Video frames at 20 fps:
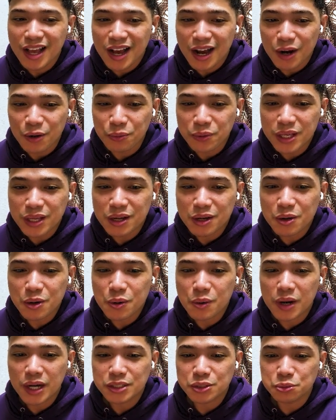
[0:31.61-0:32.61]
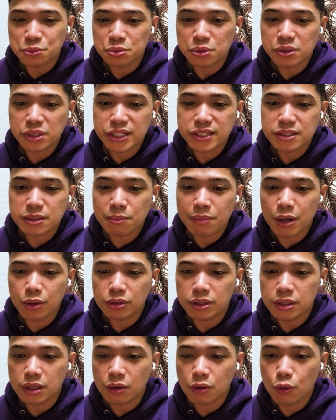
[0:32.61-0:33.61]
a week ago as worries
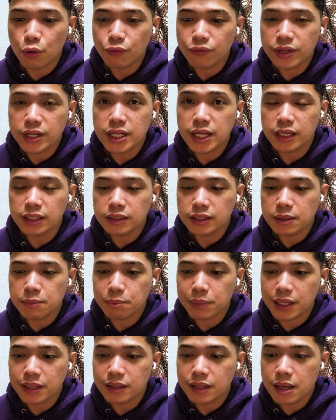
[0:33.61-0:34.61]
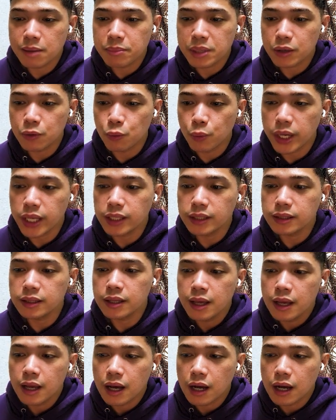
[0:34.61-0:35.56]
about the COVID-19 pandemic wane,